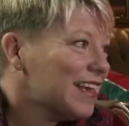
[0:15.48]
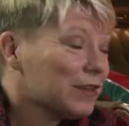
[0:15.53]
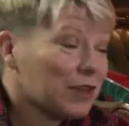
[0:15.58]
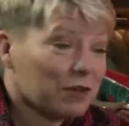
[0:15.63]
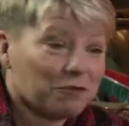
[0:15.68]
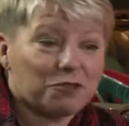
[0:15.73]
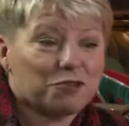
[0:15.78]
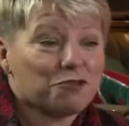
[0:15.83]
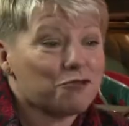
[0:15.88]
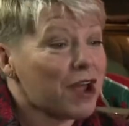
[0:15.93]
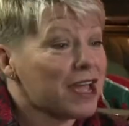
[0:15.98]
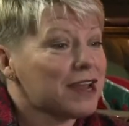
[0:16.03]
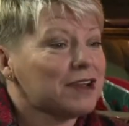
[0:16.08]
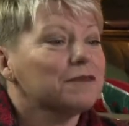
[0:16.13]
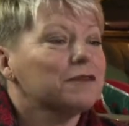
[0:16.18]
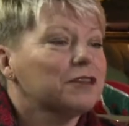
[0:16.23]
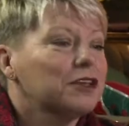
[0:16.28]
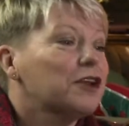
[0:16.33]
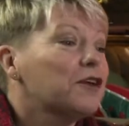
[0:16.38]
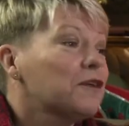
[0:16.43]
it, a great,
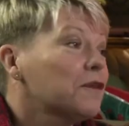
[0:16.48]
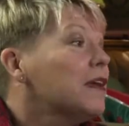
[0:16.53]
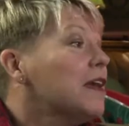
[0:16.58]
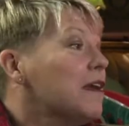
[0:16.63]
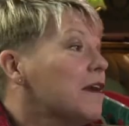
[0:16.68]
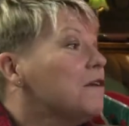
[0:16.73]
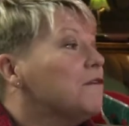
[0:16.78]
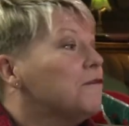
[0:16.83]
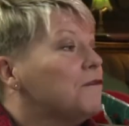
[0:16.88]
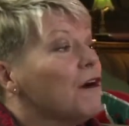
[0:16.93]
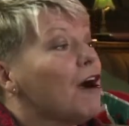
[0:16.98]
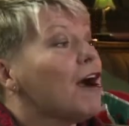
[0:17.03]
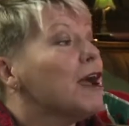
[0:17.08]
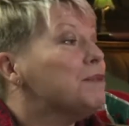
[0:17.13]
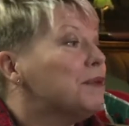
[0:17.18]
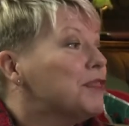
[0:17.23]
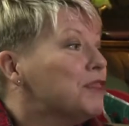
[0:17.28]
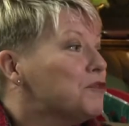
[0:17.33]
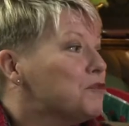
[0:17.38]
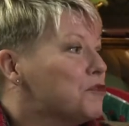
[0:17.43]
you know,
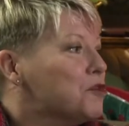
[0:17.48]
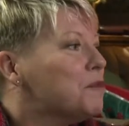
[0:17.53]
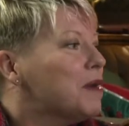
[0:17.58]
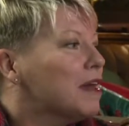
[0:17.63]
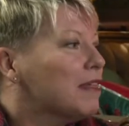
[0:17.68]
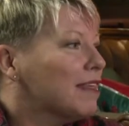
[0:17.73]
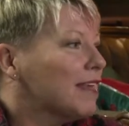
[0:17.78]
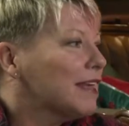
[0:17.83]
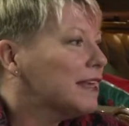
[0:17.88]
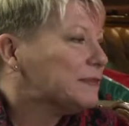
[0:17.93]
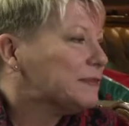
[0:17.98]
vibe in the room, I think.